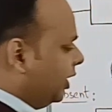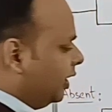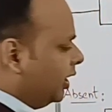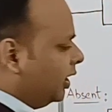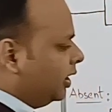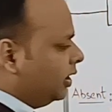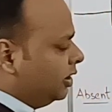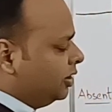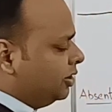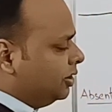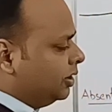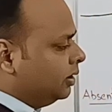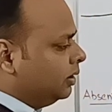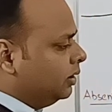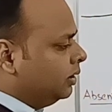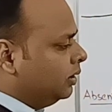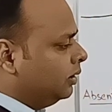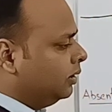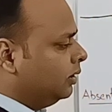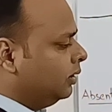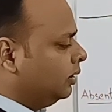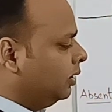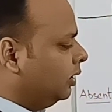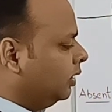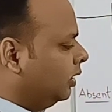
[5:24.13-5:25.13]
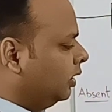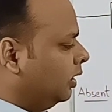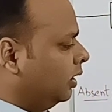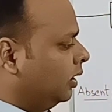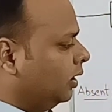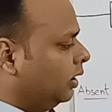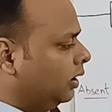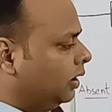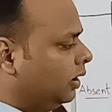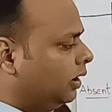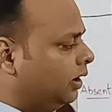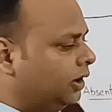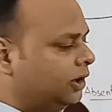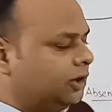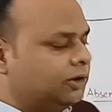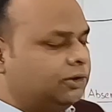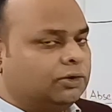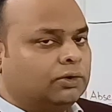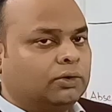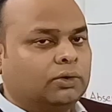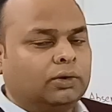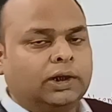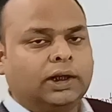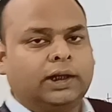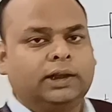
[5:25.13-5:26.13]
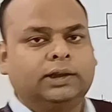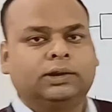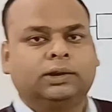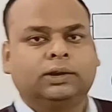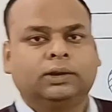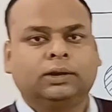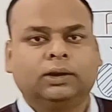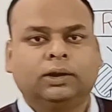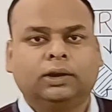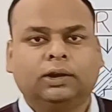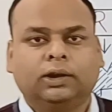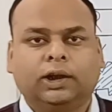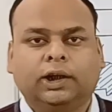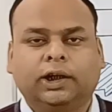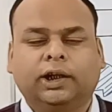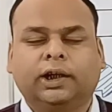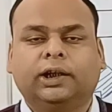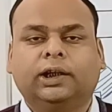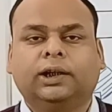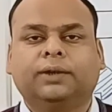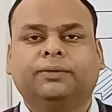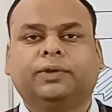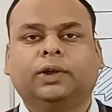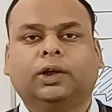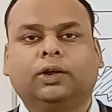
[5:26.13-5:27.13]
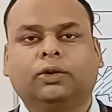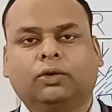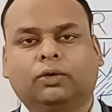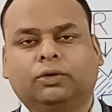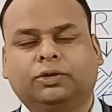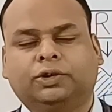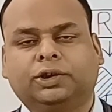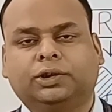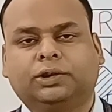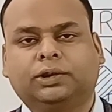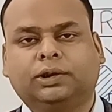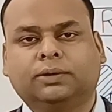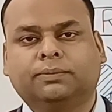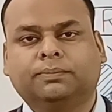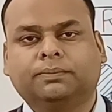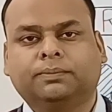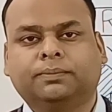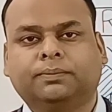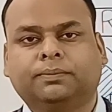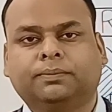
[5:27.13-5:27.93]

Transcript: region, it is known as negative control system.